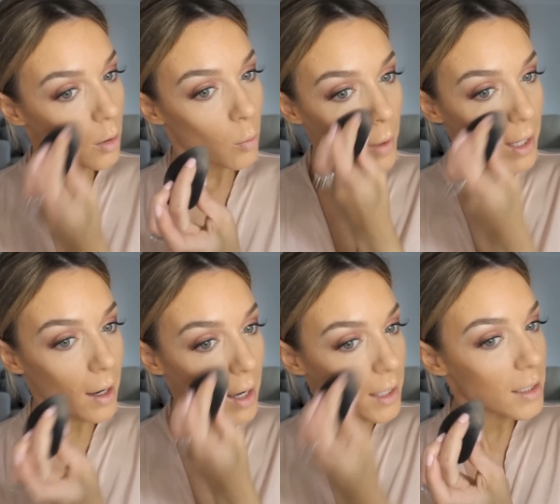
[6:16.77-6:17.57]

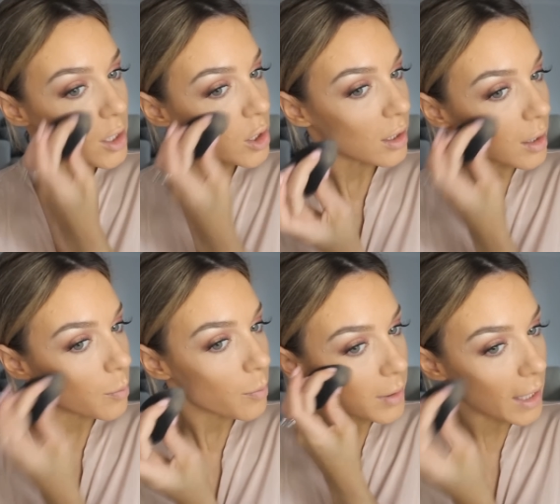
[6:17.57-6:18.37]
where I
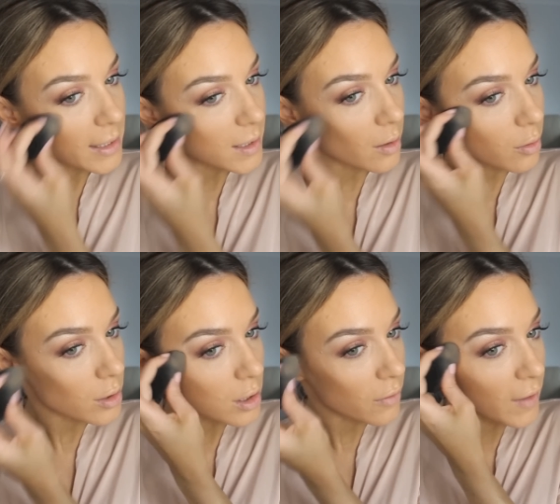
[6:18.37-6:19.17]
initially placed it
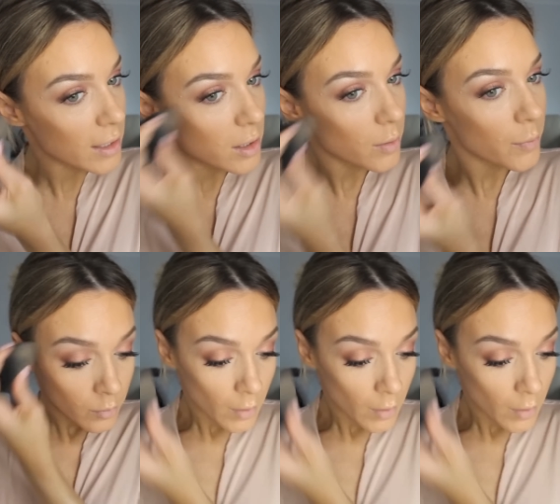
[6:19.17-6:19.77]
onto the face.